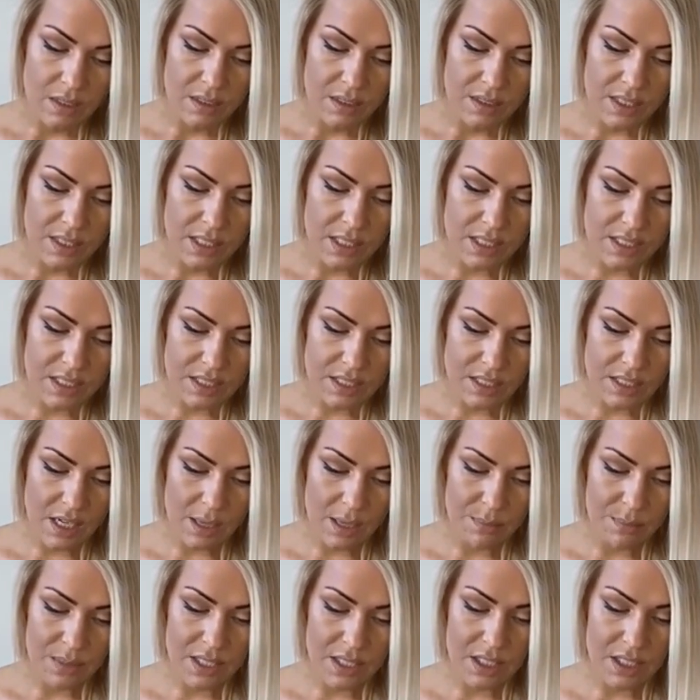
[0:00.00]
T C
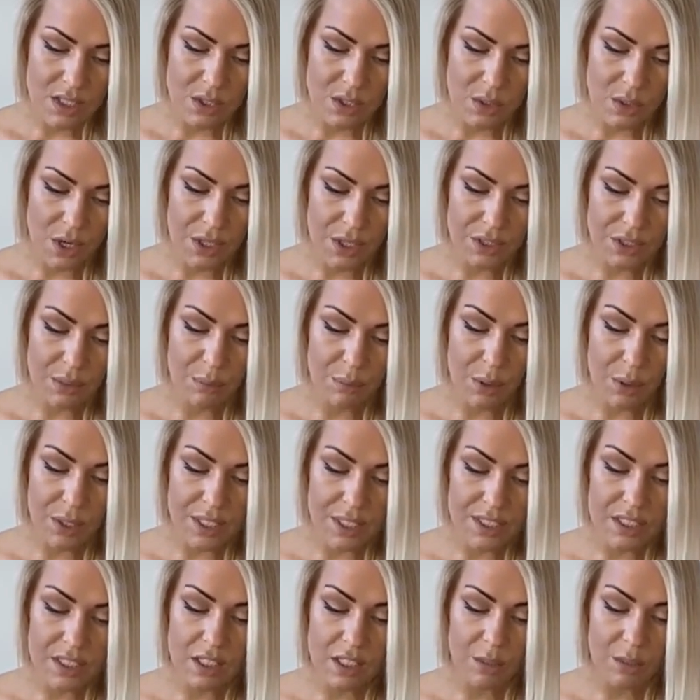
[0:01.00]
M is not a
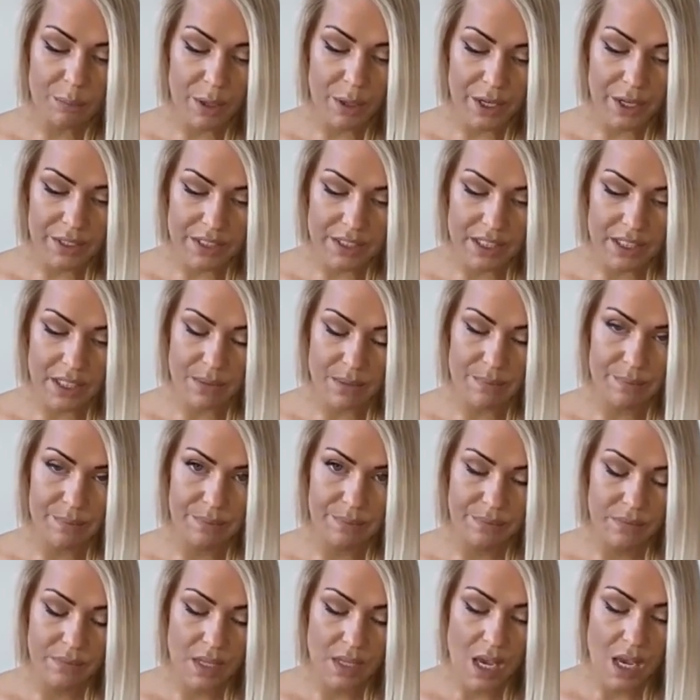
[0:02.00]
political party,
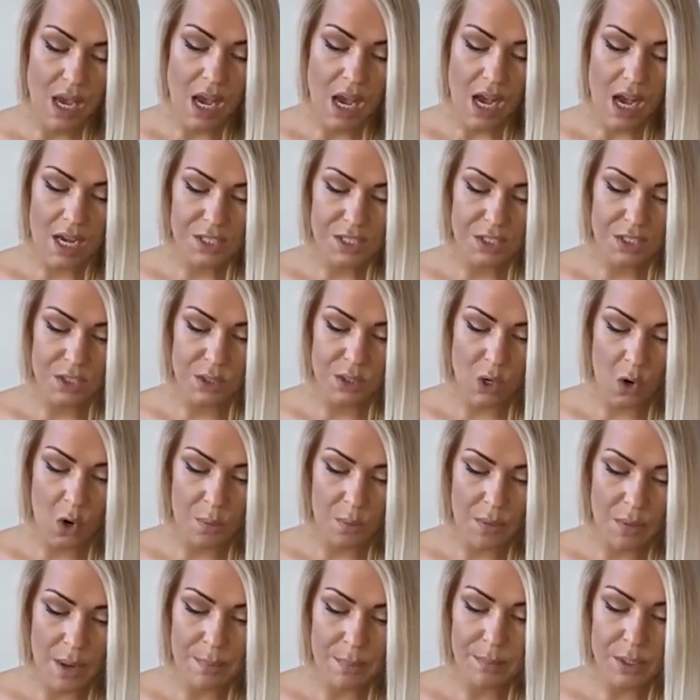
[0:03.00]
has no
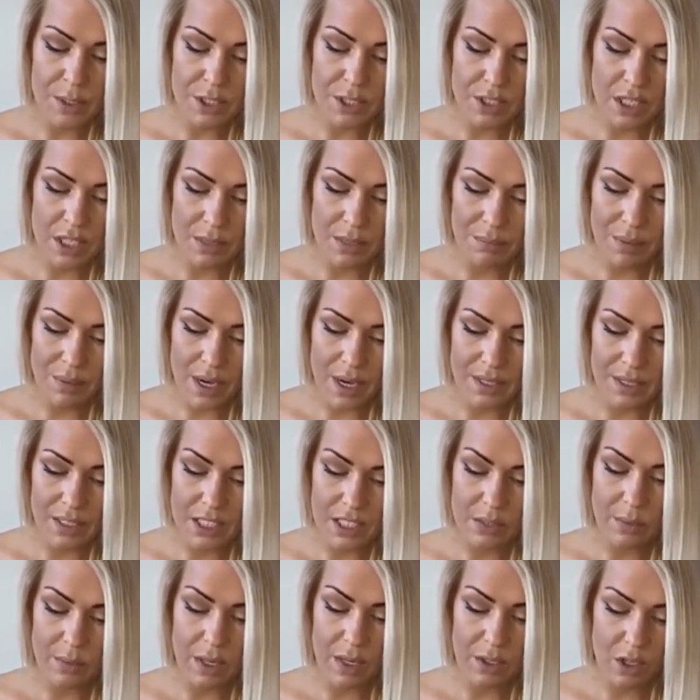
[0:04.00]
membership, and
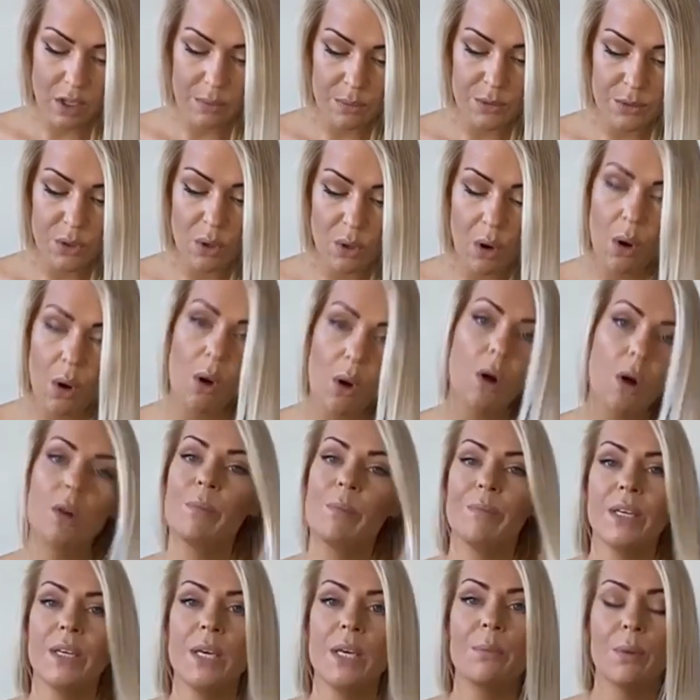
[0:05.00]
is welcome to all
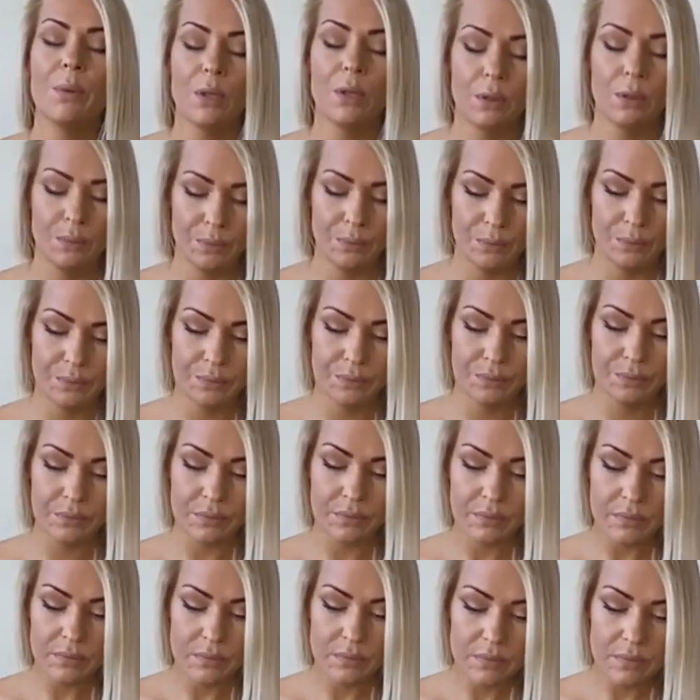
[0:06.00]
people
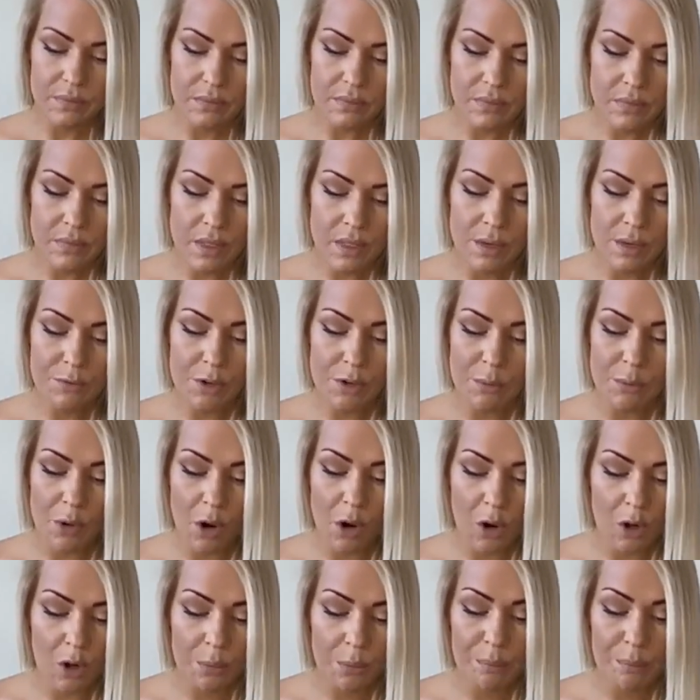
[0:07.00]
from
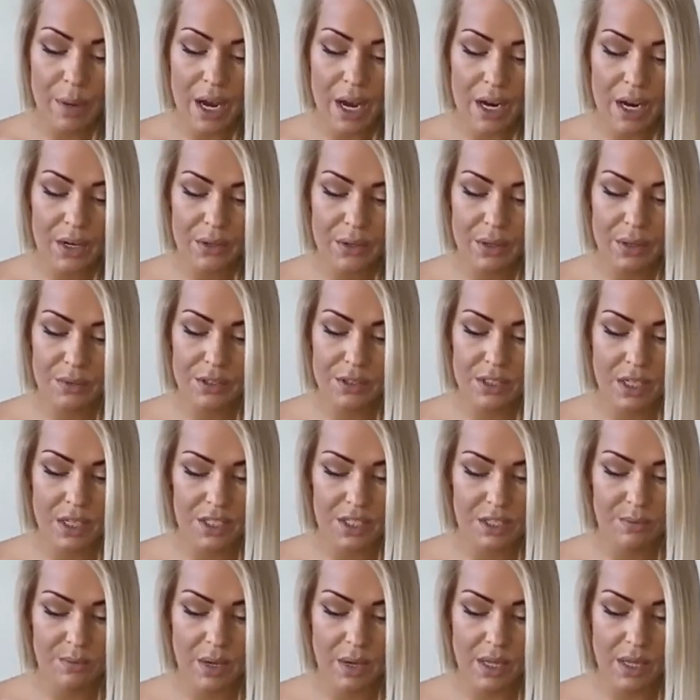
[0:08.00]
all backgrounds
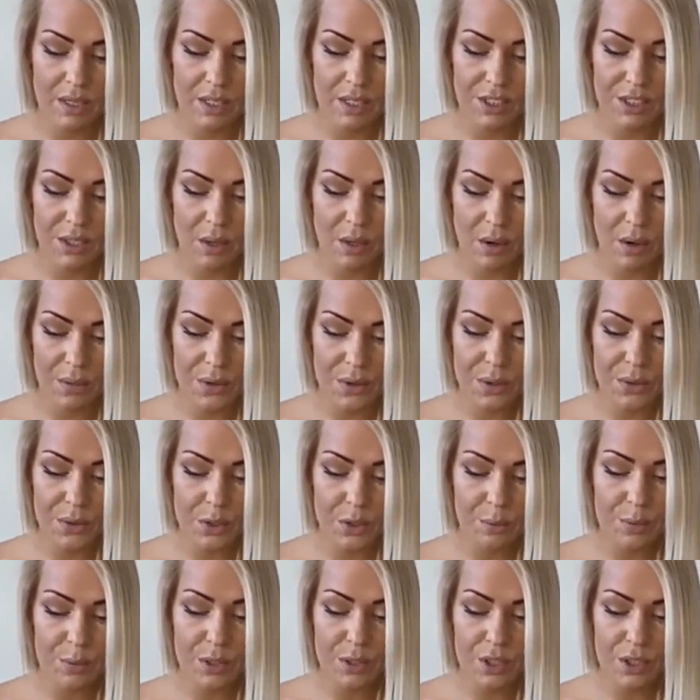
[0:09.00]
as well as other
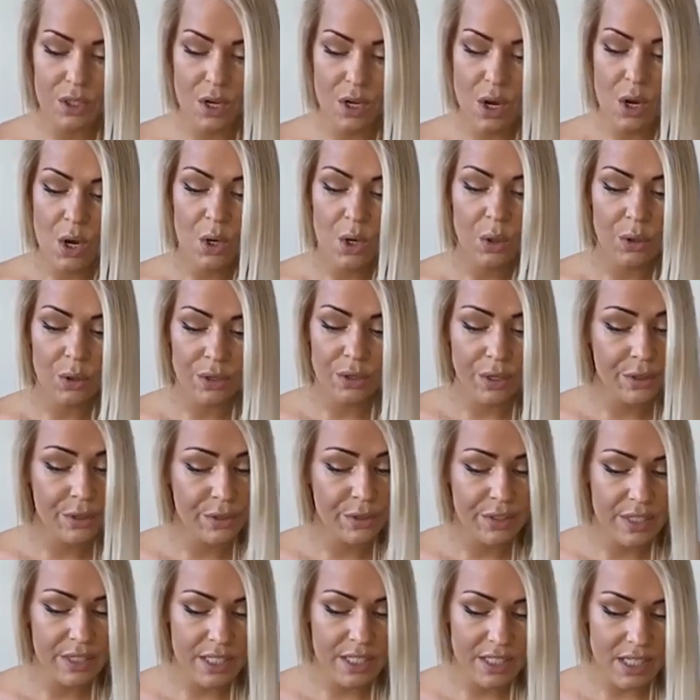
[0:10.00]
groups or
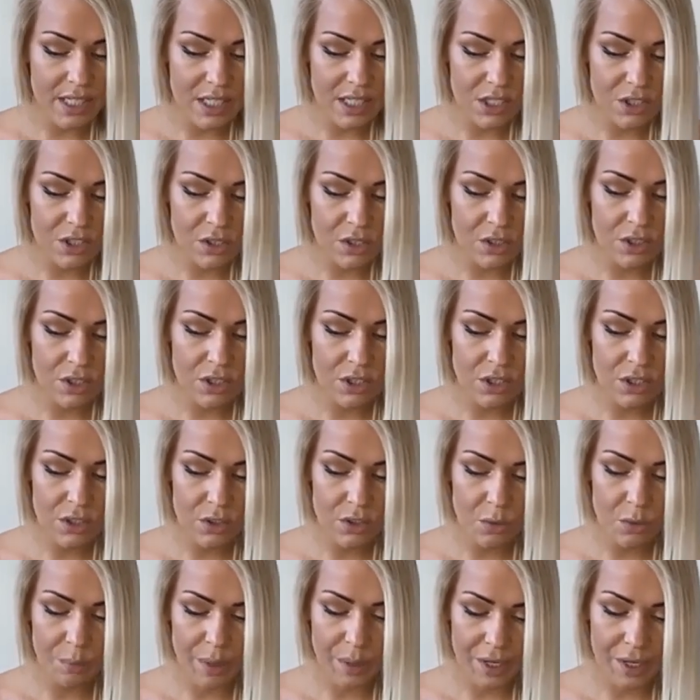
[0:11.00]
organizations
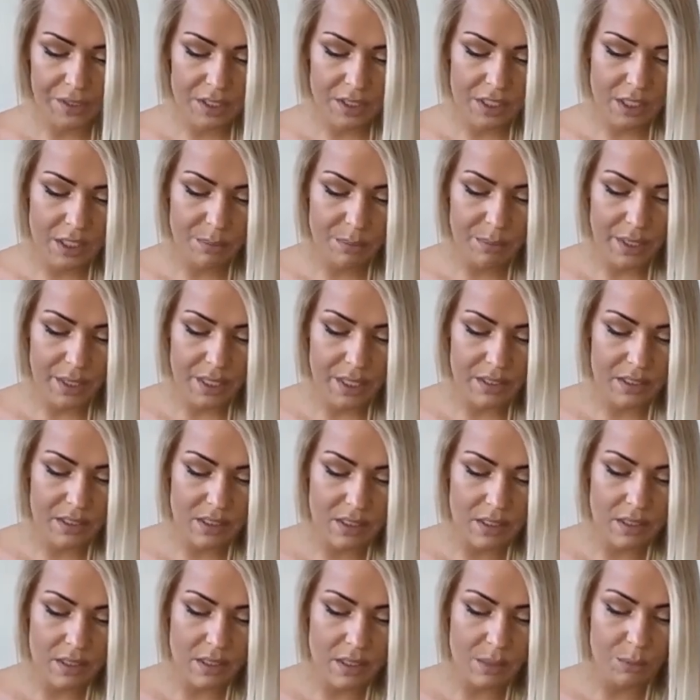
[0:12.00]
to participate
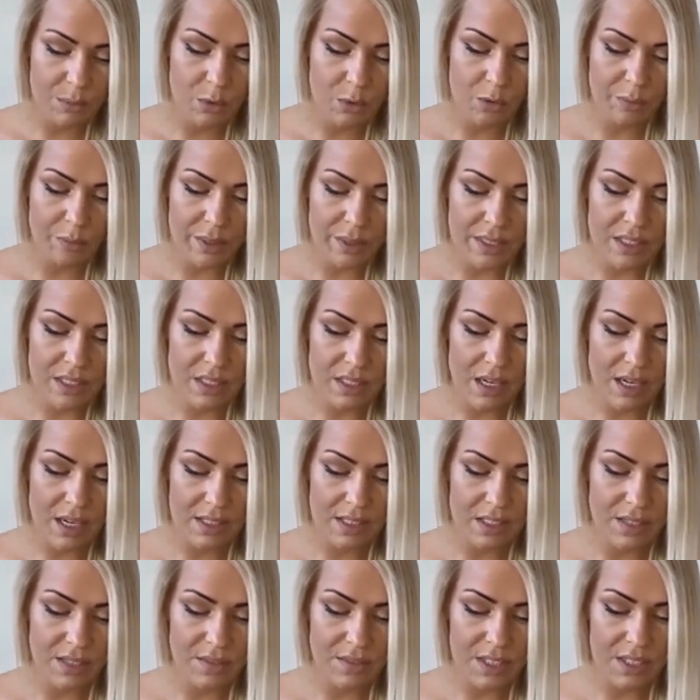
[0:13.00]
in the movement's
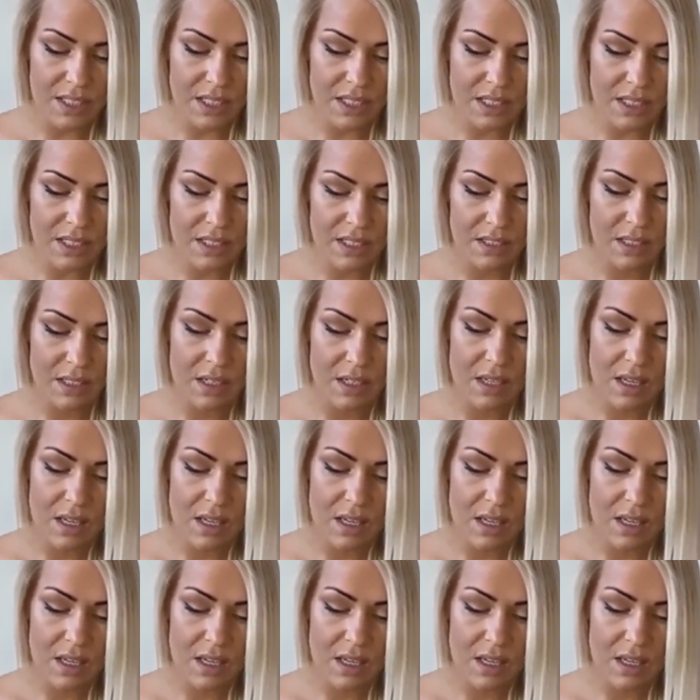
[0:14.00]
activities,